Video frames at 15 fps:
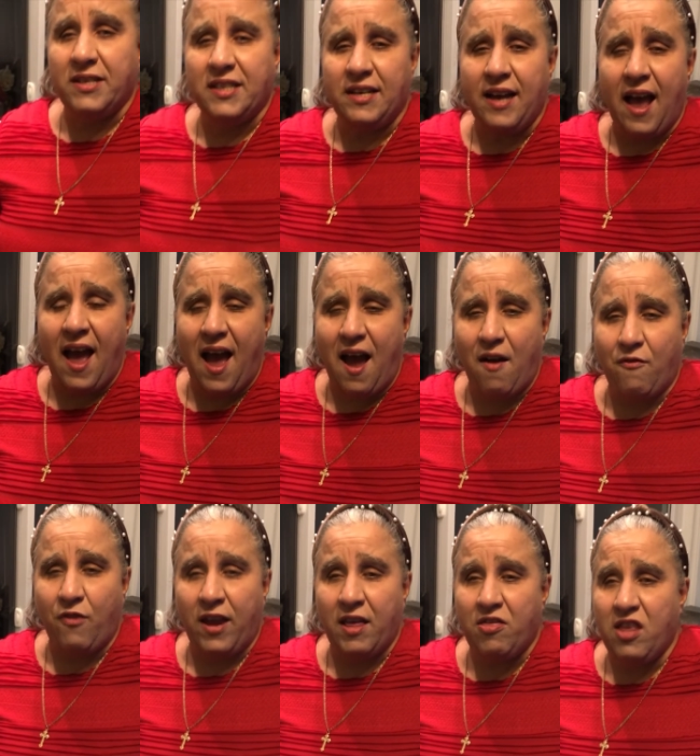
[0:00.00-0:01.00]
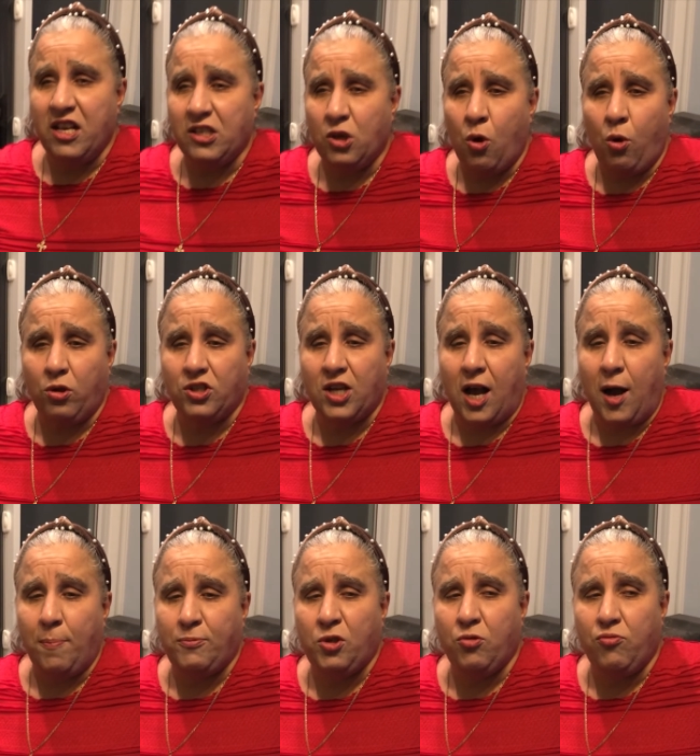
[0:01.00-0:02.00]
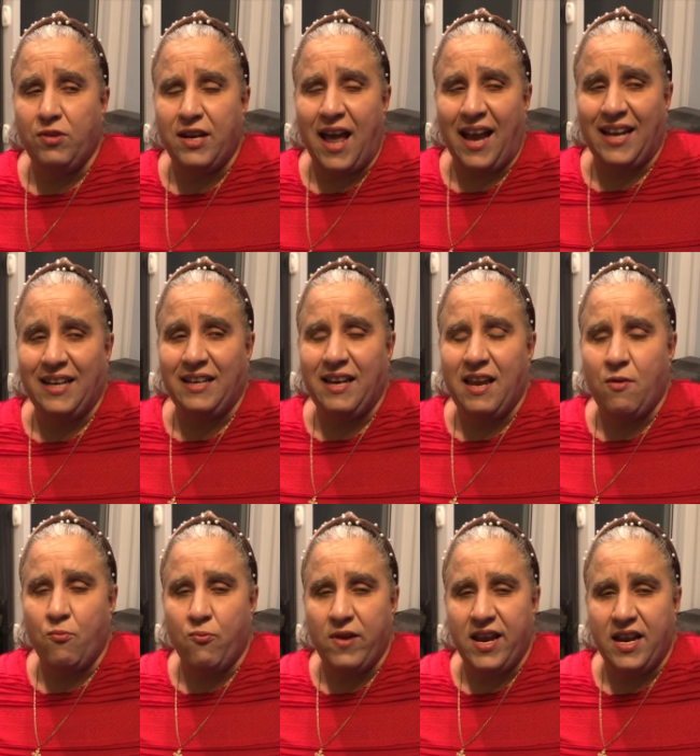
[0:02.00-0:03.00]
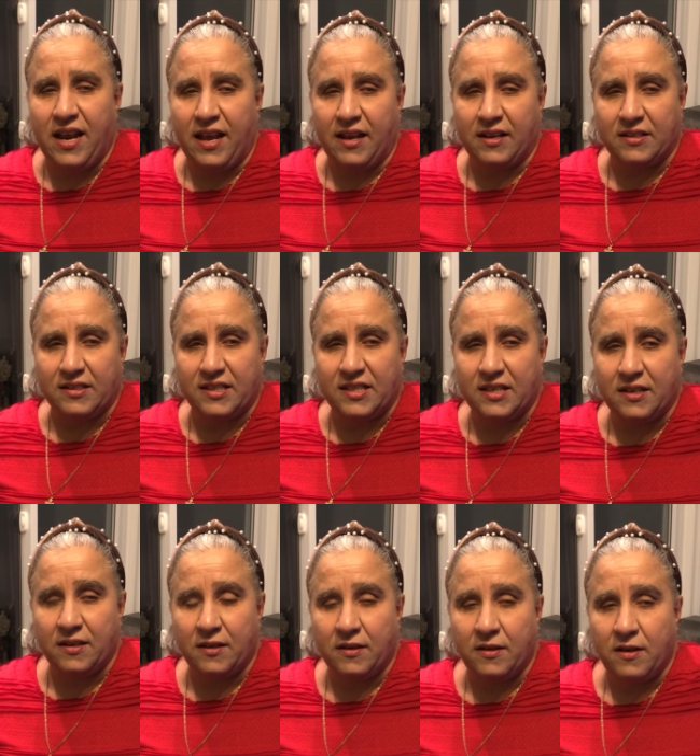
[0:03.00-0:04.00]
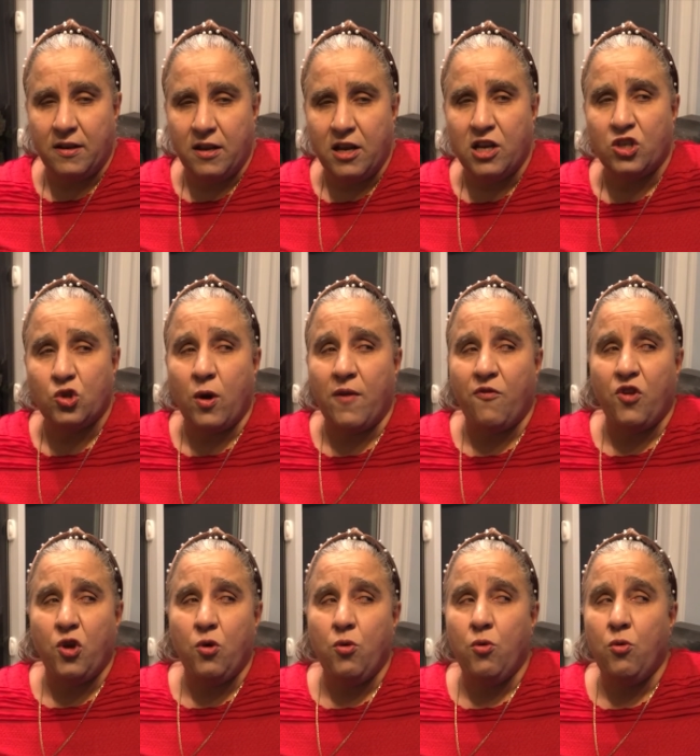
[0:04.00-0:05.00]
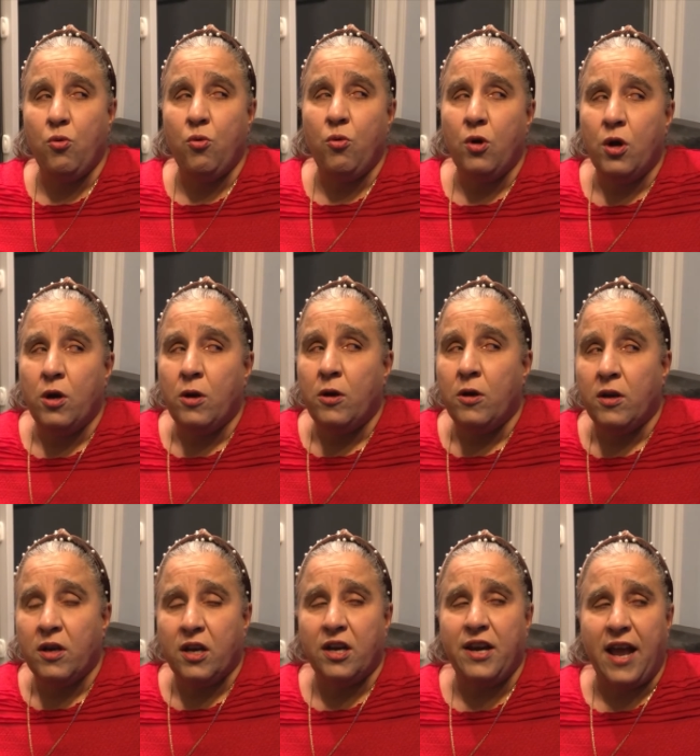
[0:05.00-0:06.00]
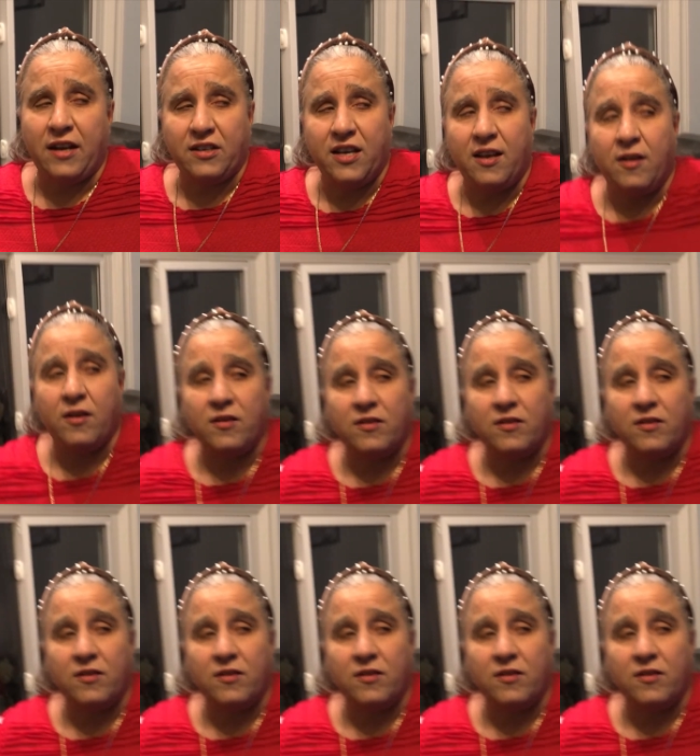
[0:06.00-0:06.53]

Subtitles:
is this holds up to 90 readings. So if you connect it